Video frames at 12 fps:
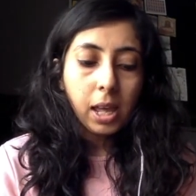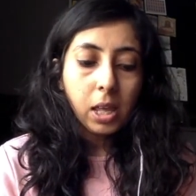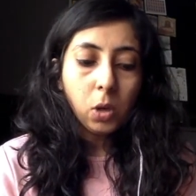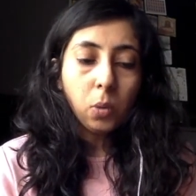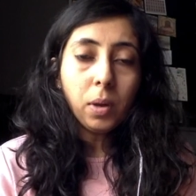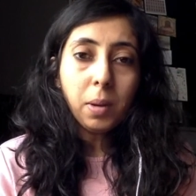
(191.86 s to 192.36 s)

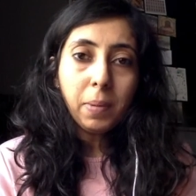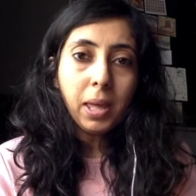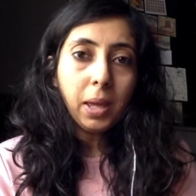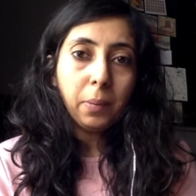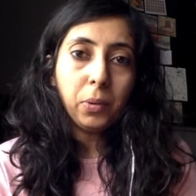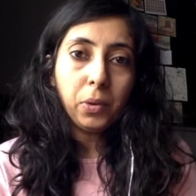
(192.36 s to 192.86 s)
you will be
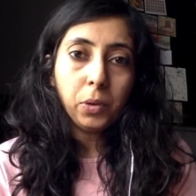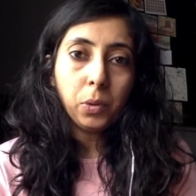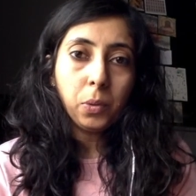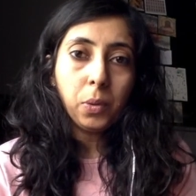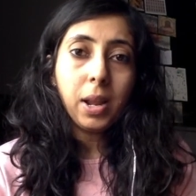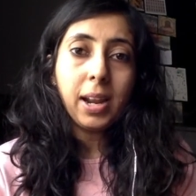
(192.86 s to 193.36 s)
able to
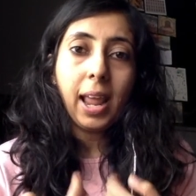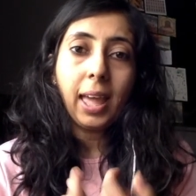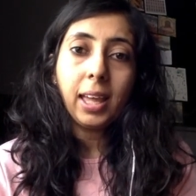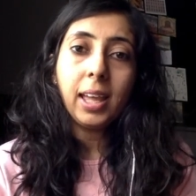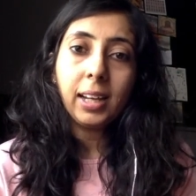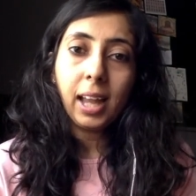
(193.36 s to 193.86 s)

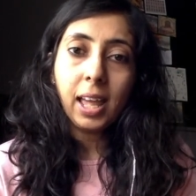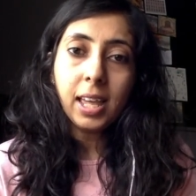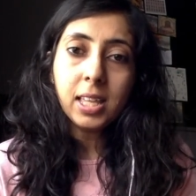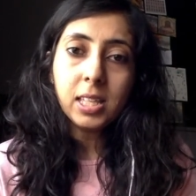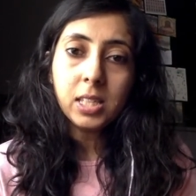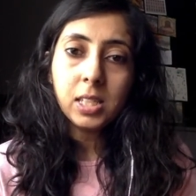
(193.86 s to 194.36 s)

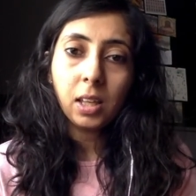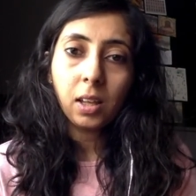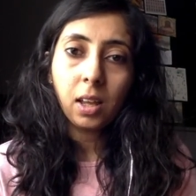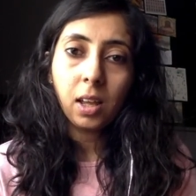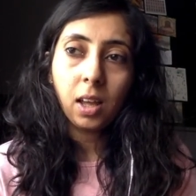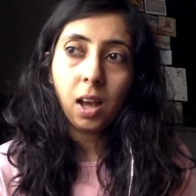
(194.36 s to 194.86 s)
recognize
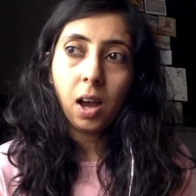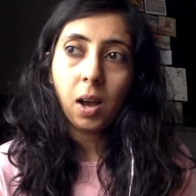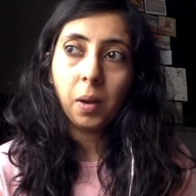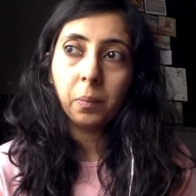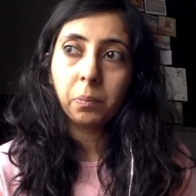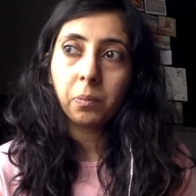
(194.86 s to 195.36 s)

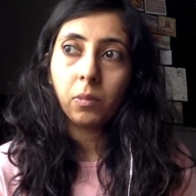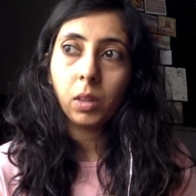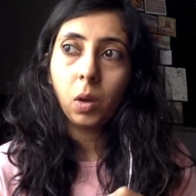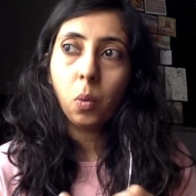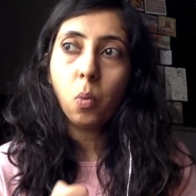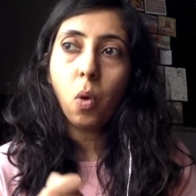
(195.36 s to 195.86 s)
um,
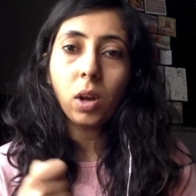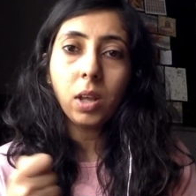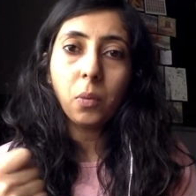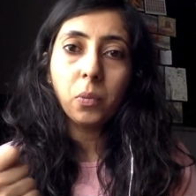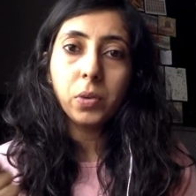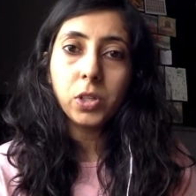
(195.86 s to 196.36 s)
what
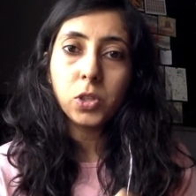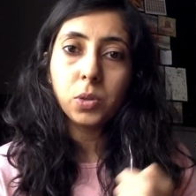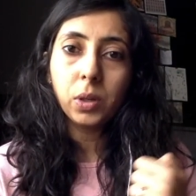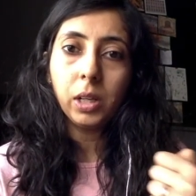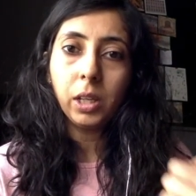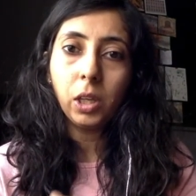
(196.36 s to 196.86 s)
are
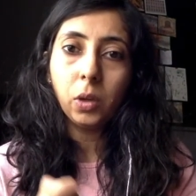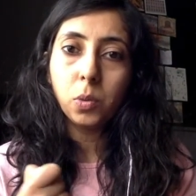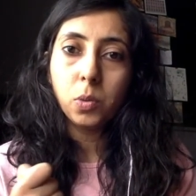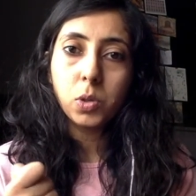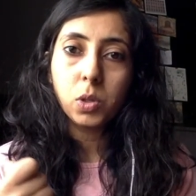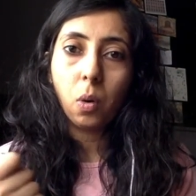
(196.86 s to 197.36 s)
visual
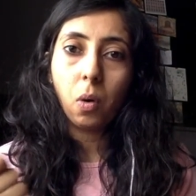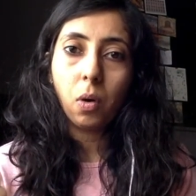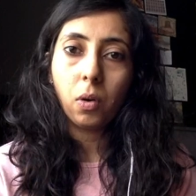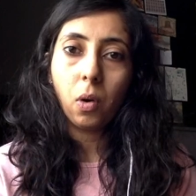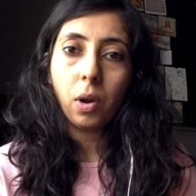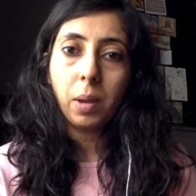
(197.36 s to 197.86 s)
cues or,
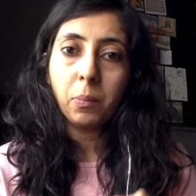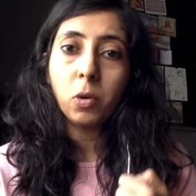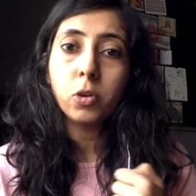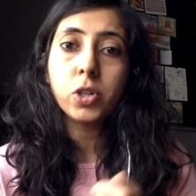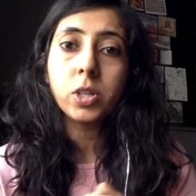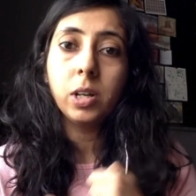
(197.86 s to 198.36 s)
or
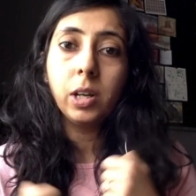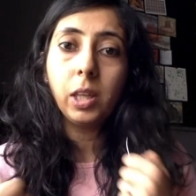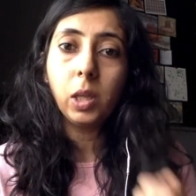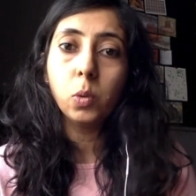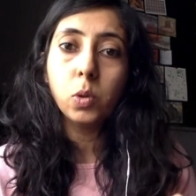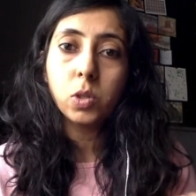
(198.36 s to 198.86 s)
emotional
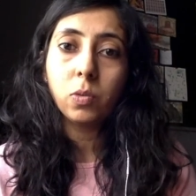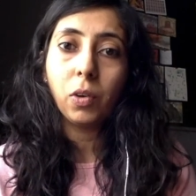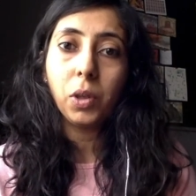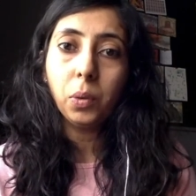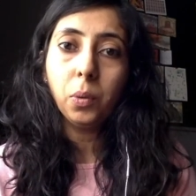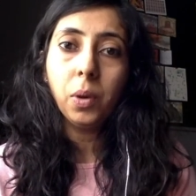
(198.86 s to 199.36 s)
cues for
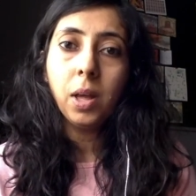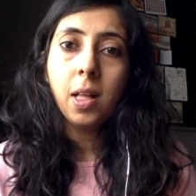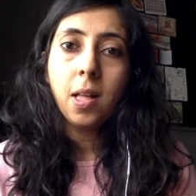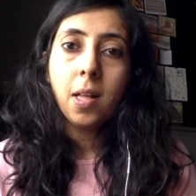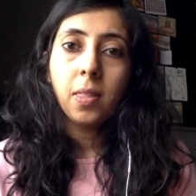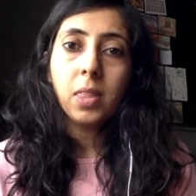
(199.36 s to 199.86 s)
you
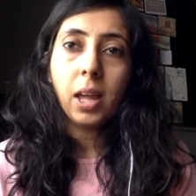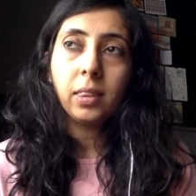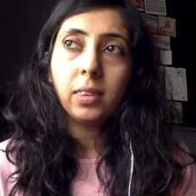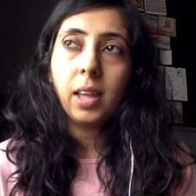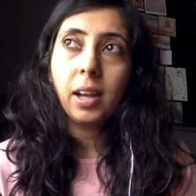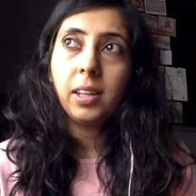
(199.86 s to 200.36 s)
that,
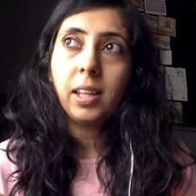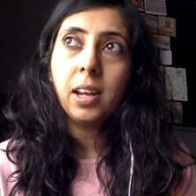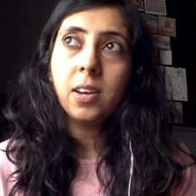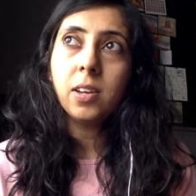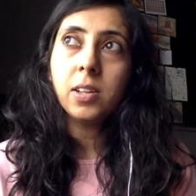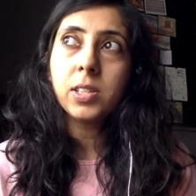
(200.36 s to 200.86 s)
that
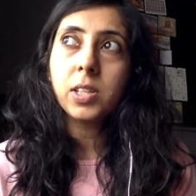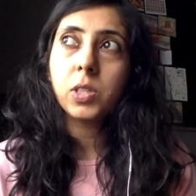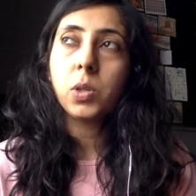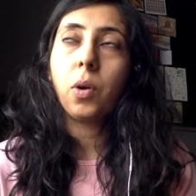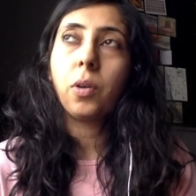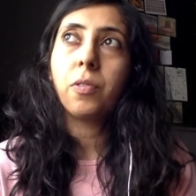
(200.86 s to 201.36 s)
kindles a
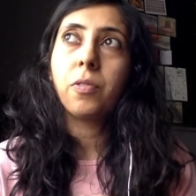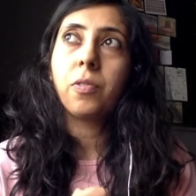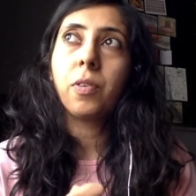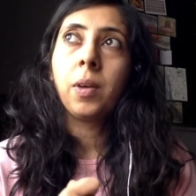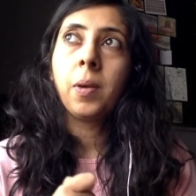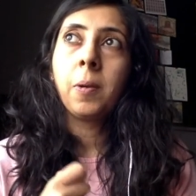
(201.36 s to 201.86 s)
sort of
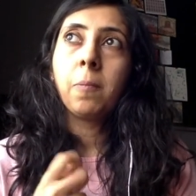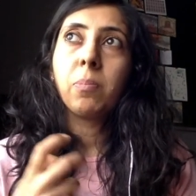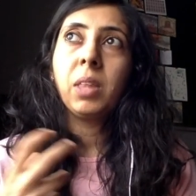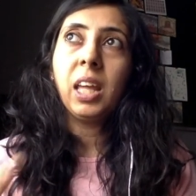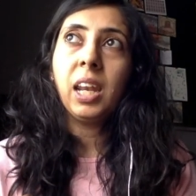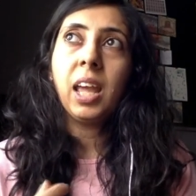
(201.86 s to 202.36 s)

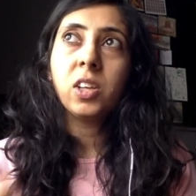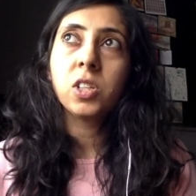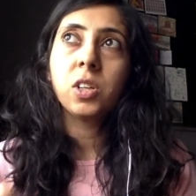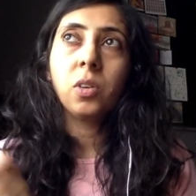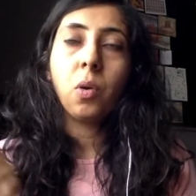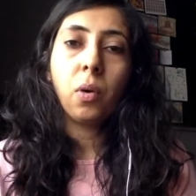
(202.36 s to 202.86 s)

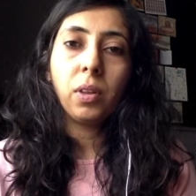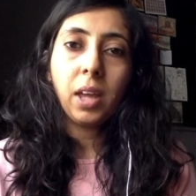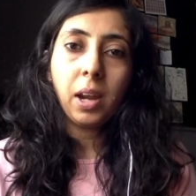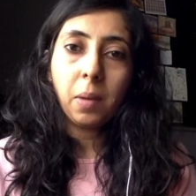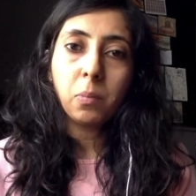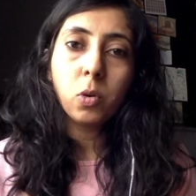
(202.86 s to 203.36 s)
connection or
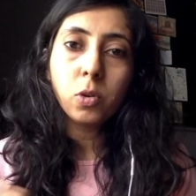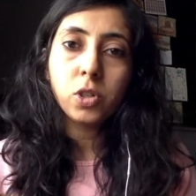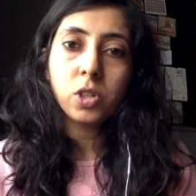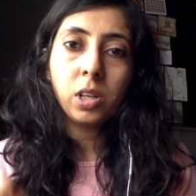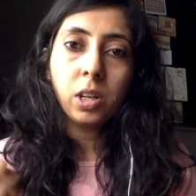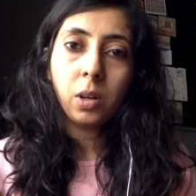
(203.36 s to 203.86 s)
that
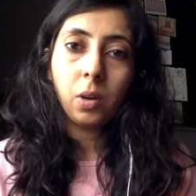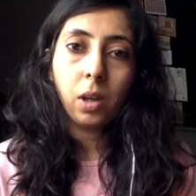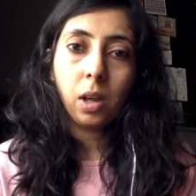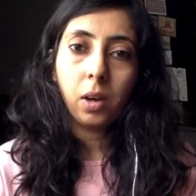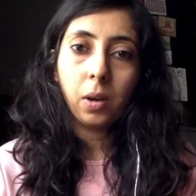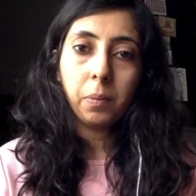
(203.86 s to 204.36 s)
emotion
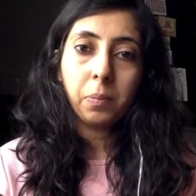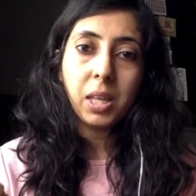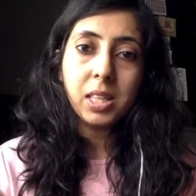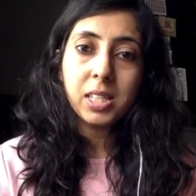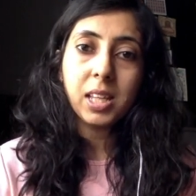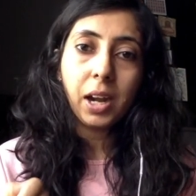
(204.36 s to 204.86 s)
uh,
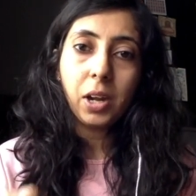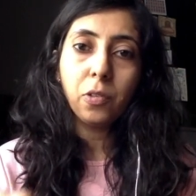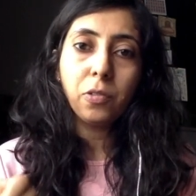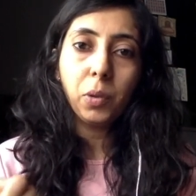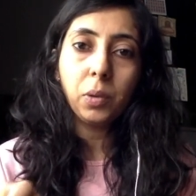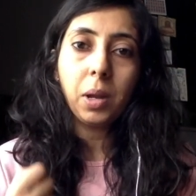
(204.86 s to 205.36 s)
inside
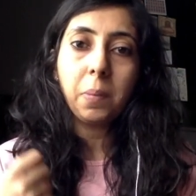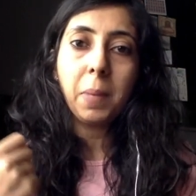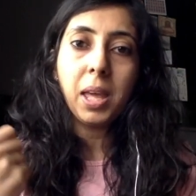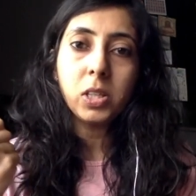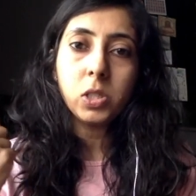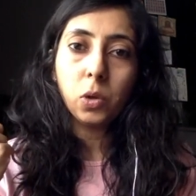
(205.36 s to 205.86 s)
of you that
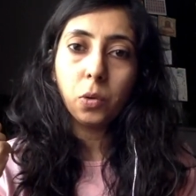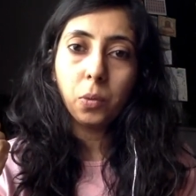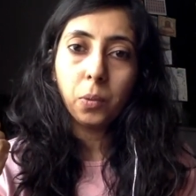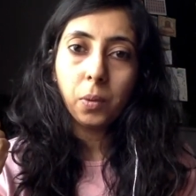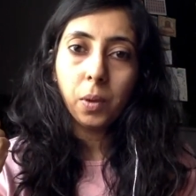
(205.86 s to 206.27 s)
makes you